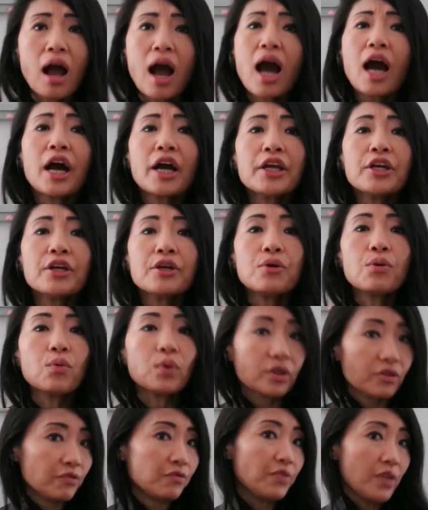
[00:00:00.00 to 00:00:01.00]
I
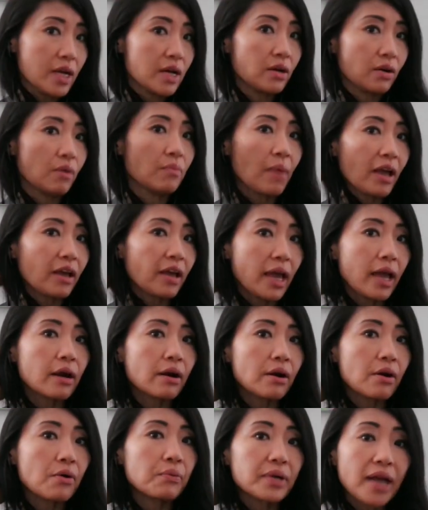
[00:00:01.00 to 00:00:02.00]
would feel, my
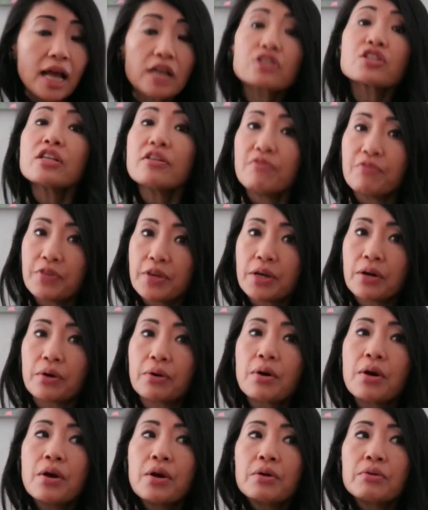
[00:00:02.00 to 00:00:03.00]
hair would actually
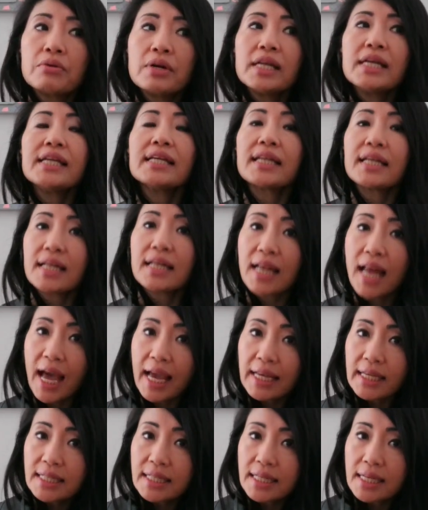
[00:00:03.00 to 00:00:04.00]
feel really
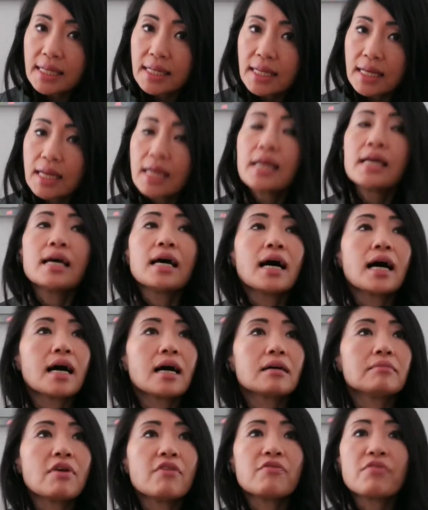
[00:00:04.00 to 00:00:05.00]
light,
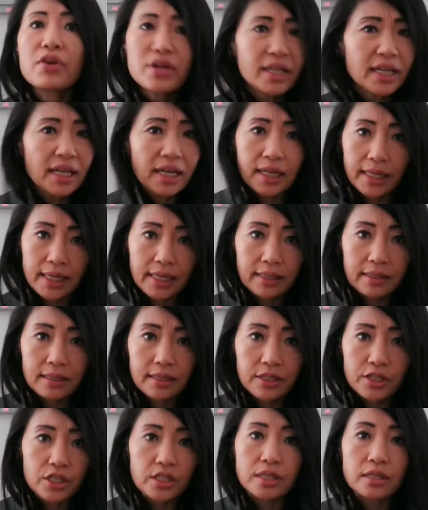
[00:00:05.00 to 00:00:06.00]
very
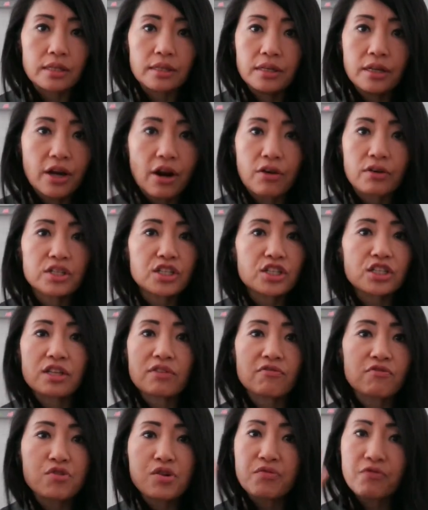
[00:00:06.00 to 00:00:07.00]
clean, just, you know, just
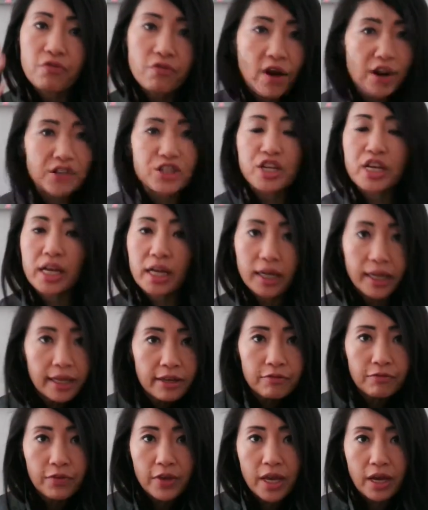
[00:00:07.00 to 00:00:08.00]
a refreshing,
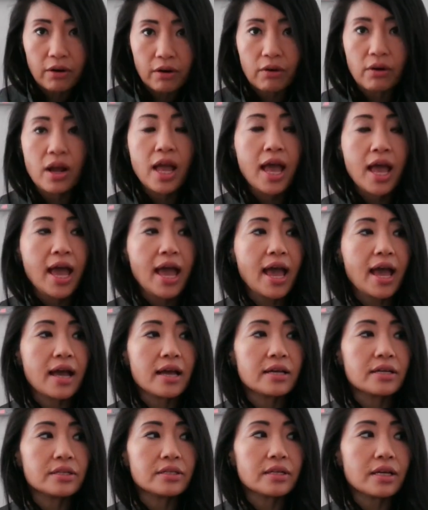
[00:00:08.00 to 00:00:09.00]
clean feel.
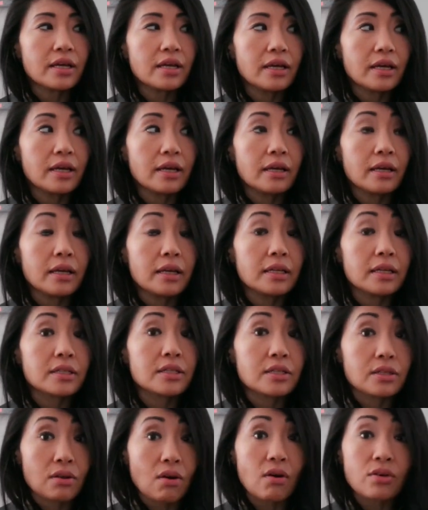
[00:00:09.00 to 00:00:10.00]
And
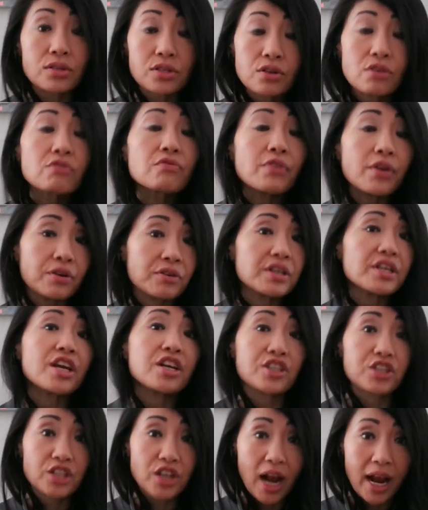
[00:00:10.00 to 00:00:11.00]
it's also
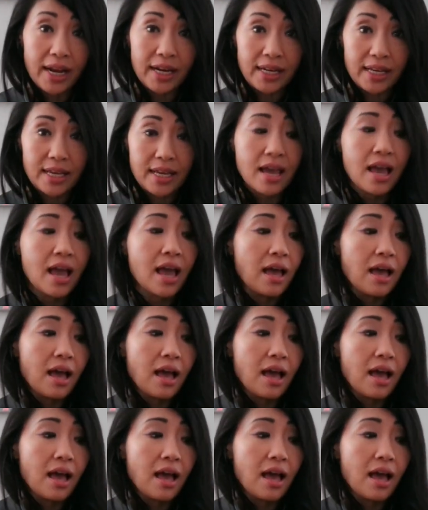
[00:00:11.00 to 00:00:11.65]
very shiny.